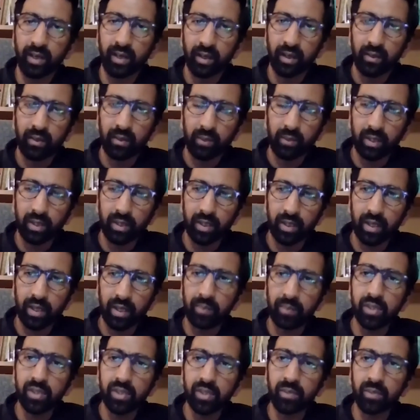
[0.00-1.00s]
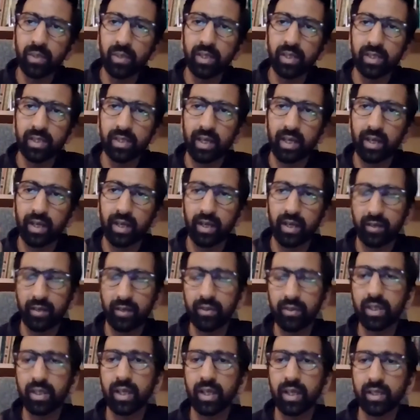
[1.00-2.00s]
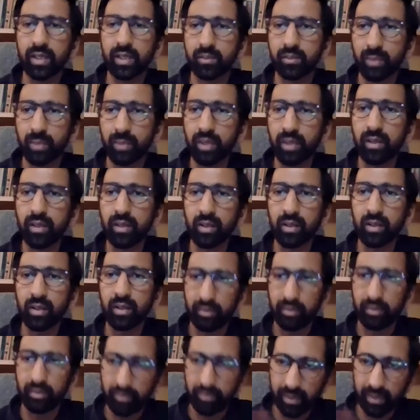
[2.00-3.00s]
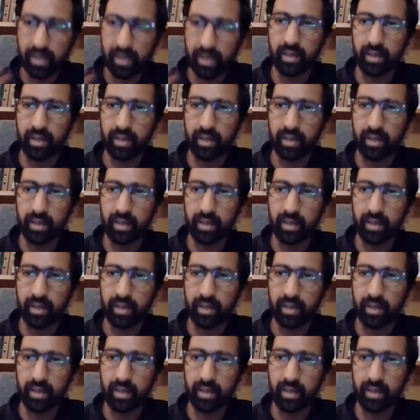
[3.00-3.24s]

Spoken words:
whether the MCB is there, and everything has been fitted.